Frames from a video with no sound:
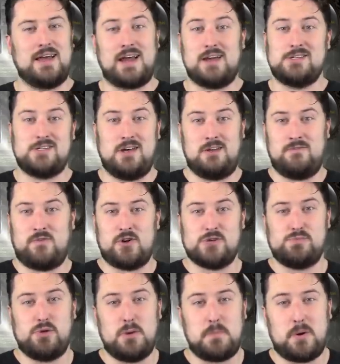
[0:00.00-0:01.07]
like I said in
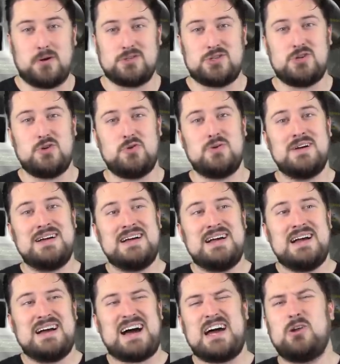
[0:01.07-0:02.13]
First Blood Part 2,
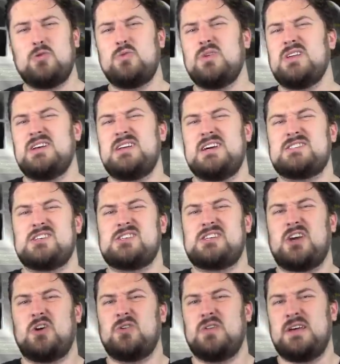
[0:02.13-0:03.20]
I don't really
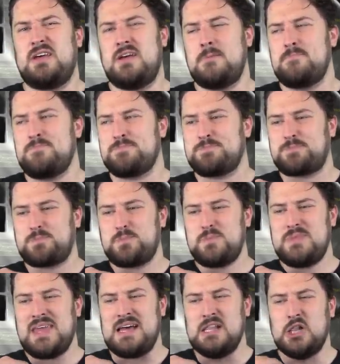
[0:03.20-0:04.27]
necessarily
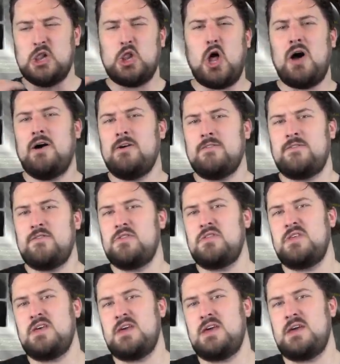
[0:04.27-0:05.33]
love
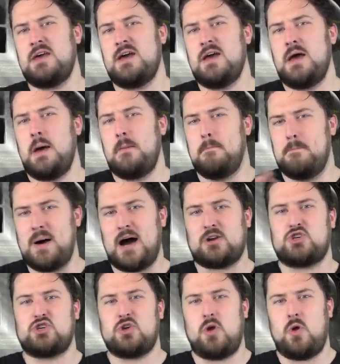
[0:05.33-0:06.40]
the
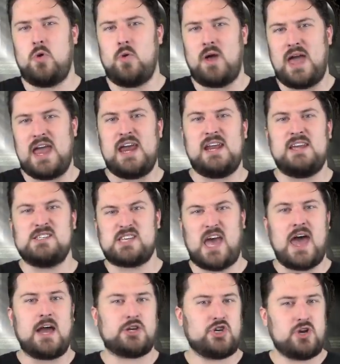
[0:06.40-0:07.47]
macho 80s
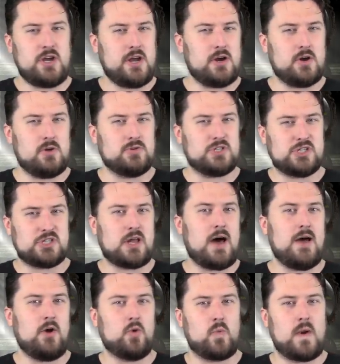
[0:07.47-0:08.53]
action hero
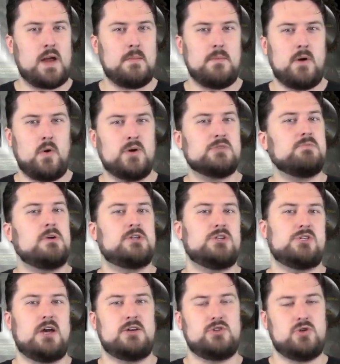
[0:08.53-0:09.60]
style Rambo as much
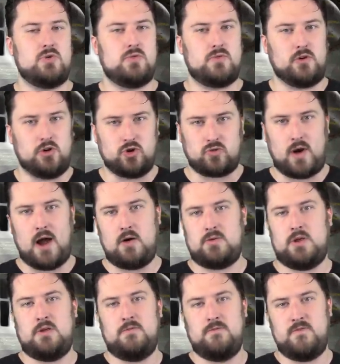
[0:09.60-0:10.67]
as I do the
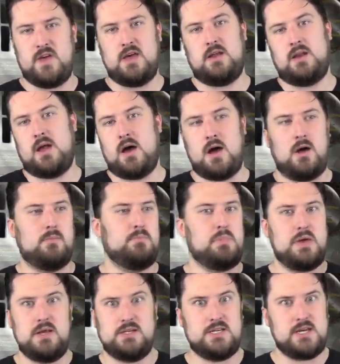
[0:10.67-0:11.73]
grounded Vietnam
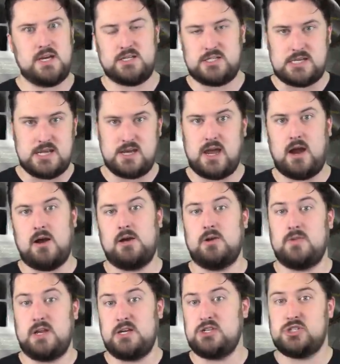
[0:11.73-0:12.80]
PTSD character
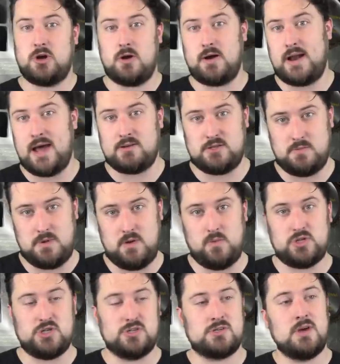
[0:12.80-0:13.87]
that he started out to be,
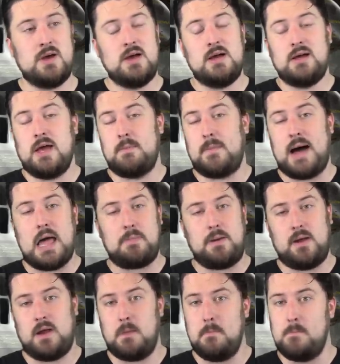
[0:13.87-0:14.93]
which is, in my
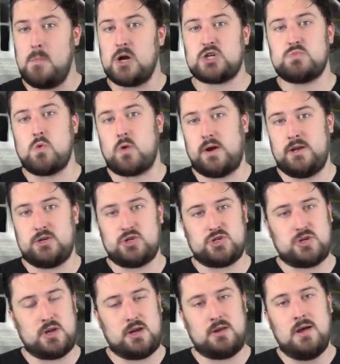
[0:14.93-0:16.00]
opinion, much more
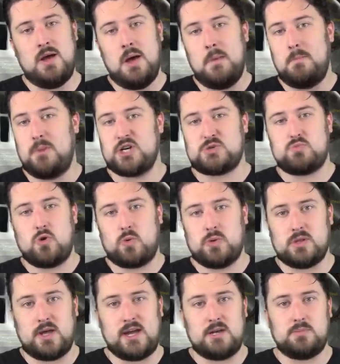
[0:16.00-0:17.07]
interesting, much more
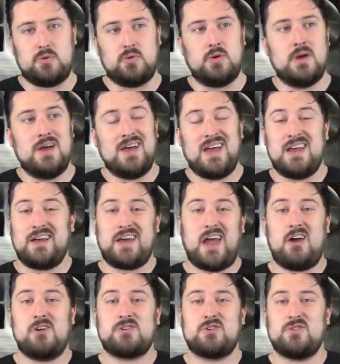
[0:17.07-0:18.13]
relatable, and a
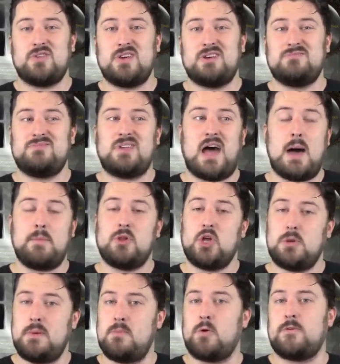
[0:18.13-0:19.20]
character that I'm a
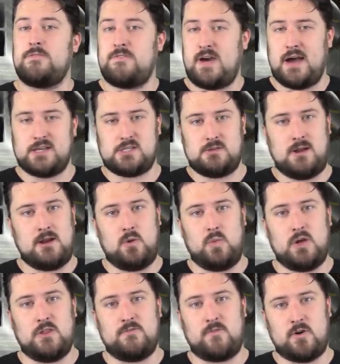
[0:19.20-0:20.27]
little bit more fascinated
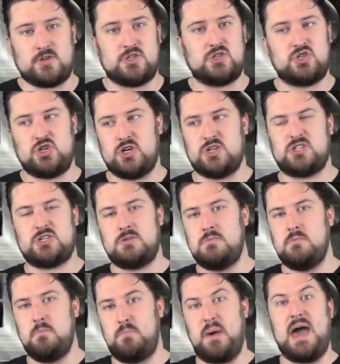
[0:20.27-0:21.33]
with versus just
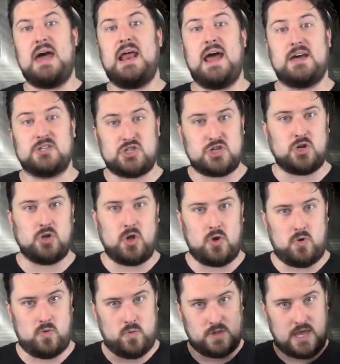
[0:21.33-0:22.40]
badass
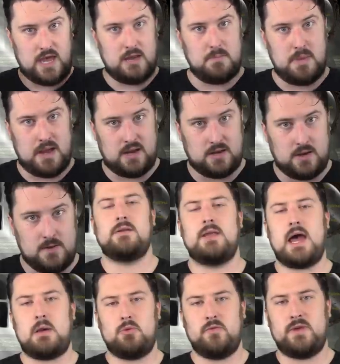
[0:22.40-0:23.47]
Stallone with a headband.
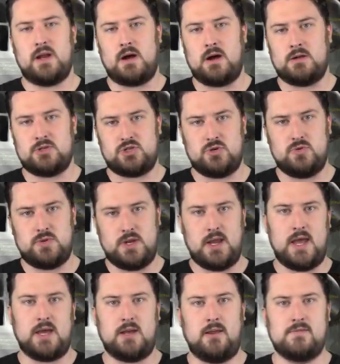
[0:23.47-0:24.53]
Now moving on to the
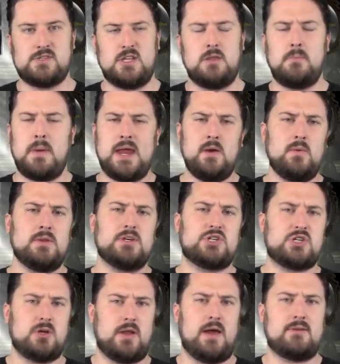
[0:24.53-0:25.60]
negatives, and the main one that
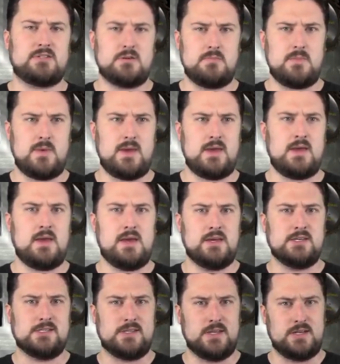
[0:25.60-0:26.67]
stood out to me
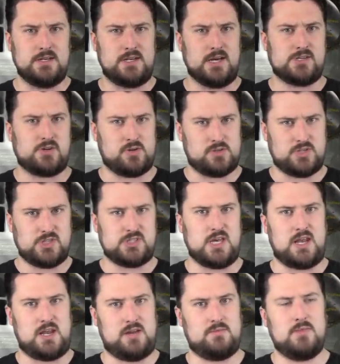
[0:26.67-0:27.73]
is the desert
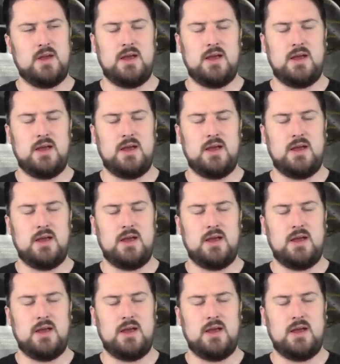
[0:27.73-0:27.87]
setting.